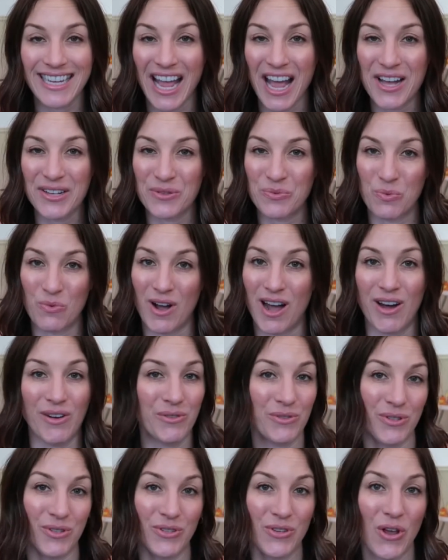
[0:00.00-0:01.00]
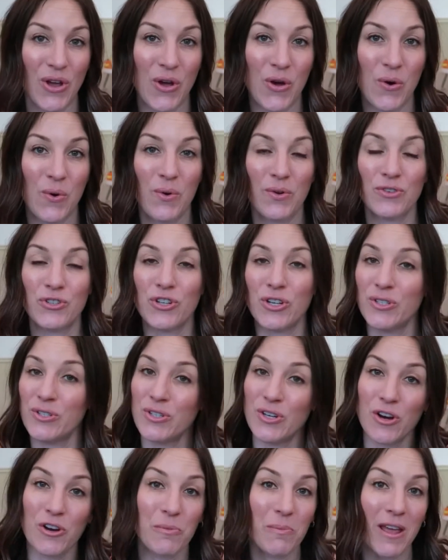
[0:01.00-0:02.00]
as well. So just
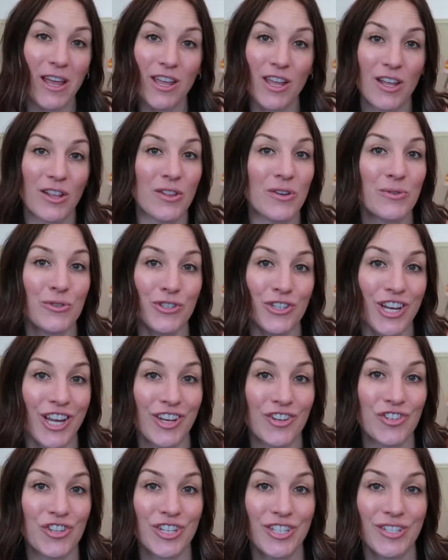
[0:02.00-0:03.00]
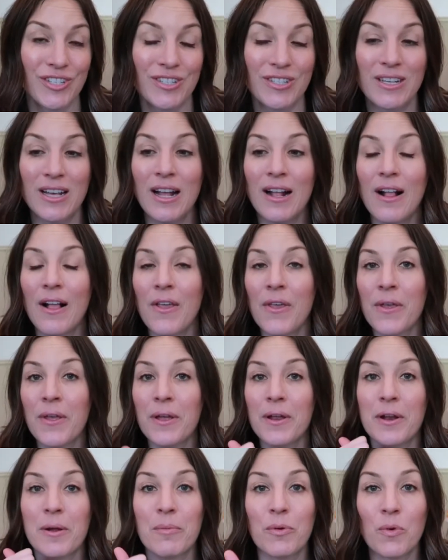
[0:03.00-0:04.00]
start making those changes.
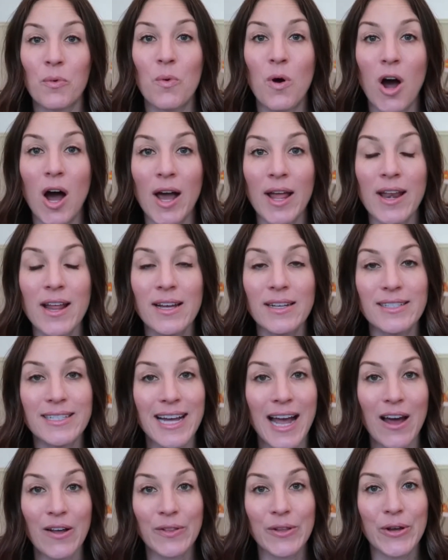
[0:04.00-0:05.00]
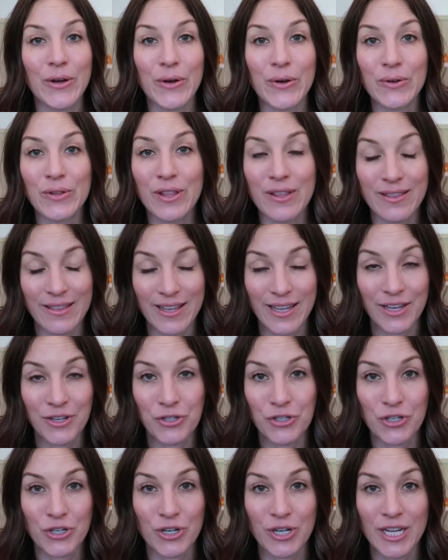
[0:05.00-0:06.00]
Number 1, download the
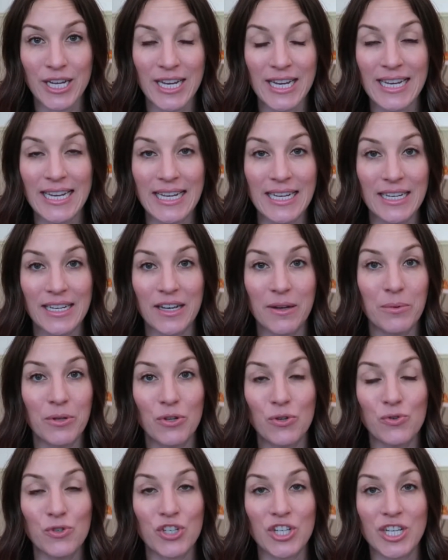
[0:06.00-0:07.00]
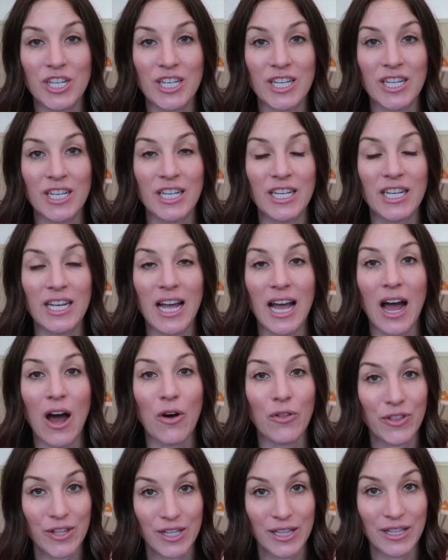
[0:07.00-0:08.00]
Think Dirty EWG
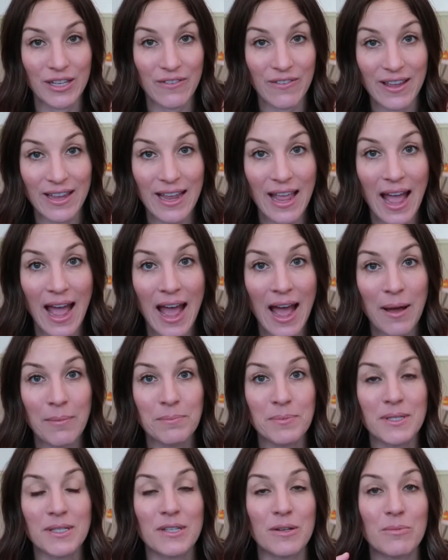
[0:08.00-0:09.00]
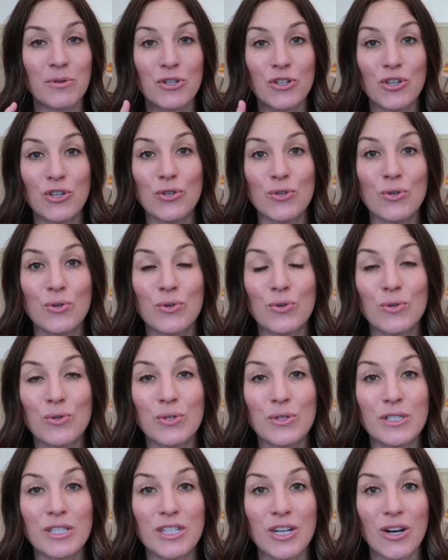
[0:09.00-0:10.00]
Healthy Living apps. Number
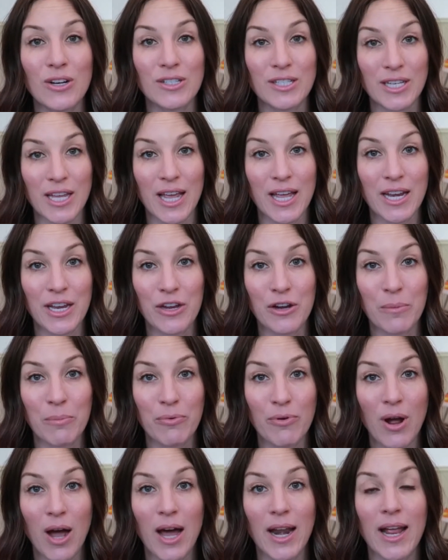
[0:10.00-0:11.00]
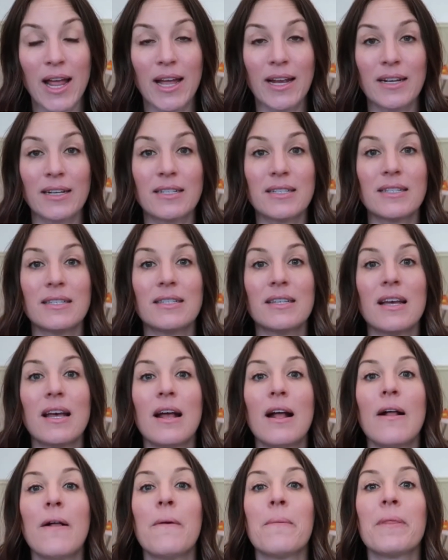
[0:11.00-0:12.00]
2, start scanning your products.
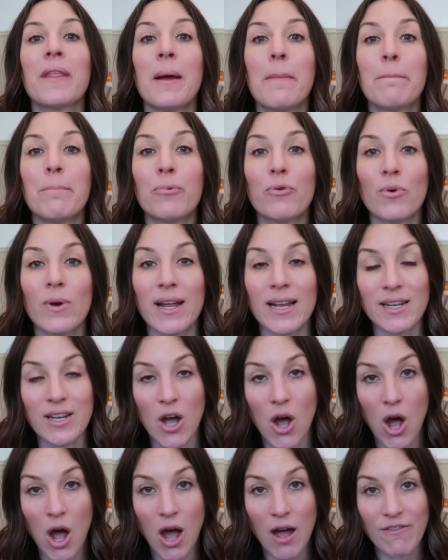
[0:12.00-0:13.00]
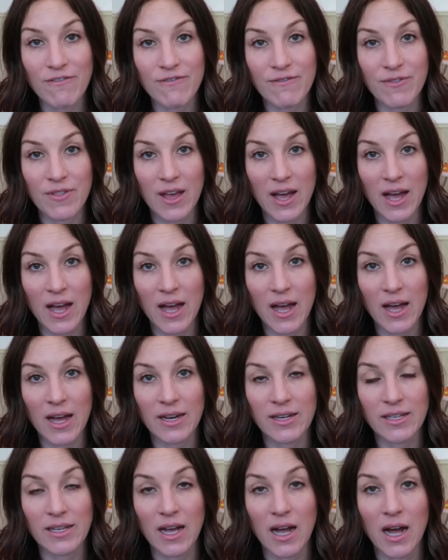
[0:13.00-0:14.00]
Print off
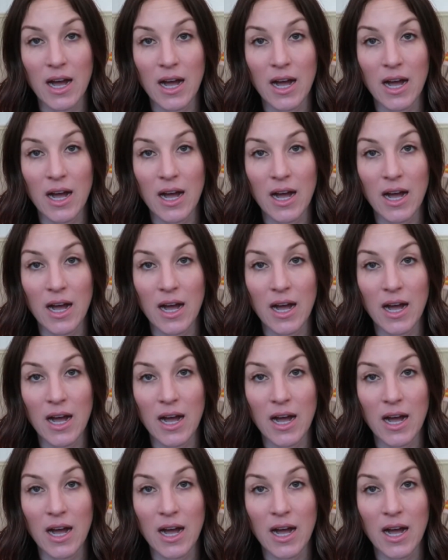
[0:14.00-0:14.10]
that